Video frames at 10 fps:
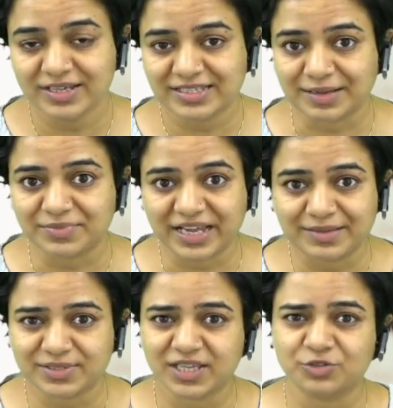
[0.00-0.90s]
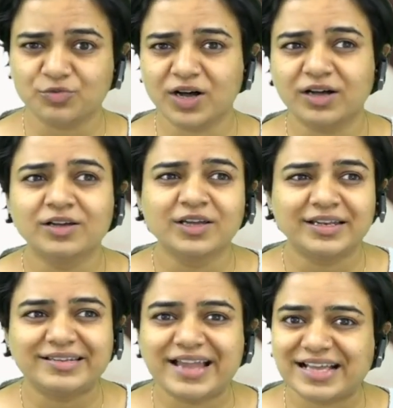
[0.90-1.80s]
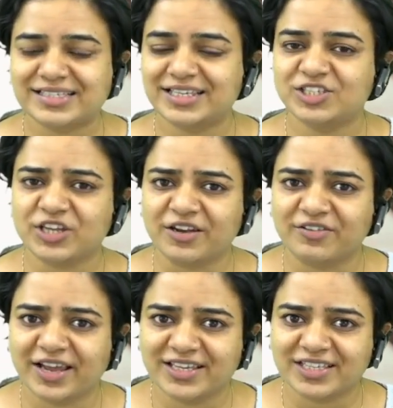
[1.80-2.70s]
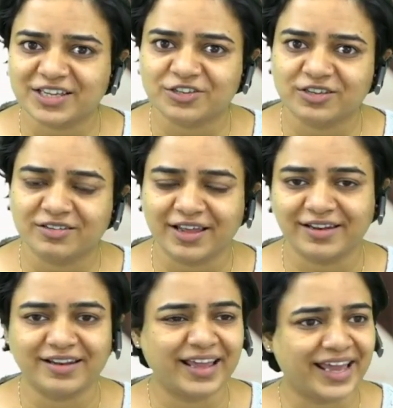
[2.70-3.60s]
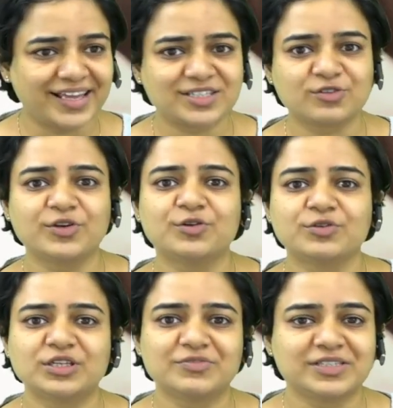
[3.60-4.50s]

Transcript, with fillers: Sometimes they do a nasty generalization, and in haste, we don't even